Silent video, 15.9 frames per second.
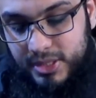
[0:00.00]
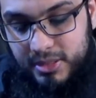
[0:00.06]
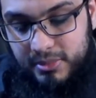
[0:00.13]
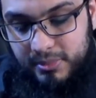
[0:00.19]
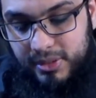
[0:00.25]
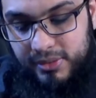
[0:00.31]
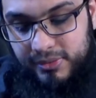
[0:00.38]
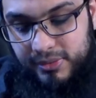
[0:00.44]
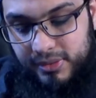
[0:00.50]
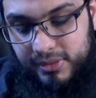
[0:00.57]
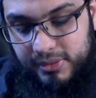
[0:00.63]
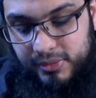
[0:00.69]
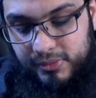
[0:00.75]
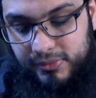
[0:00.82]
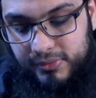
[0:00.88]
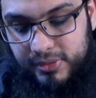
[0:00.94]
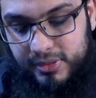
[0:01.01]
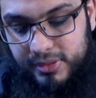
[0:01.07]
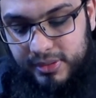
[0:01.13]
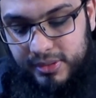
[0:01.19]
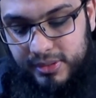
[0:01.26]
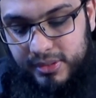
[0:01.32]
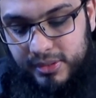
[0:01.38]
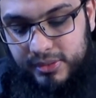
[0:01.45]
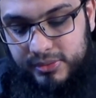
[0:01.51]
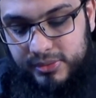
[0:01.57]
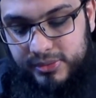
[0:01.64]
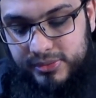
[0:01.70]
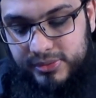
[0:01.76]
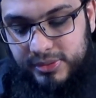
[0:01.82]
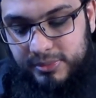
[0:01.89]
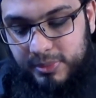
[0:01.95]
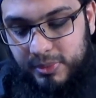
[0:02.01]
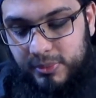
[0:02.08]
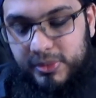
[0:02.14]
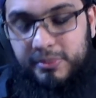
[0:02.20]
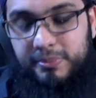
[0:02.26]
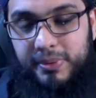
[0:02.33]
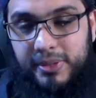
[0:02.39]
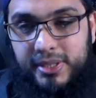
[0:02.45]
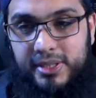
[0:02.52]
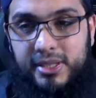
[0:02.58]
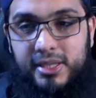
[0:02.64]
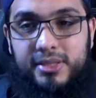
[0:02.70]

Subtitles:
But so he said, but with a pig,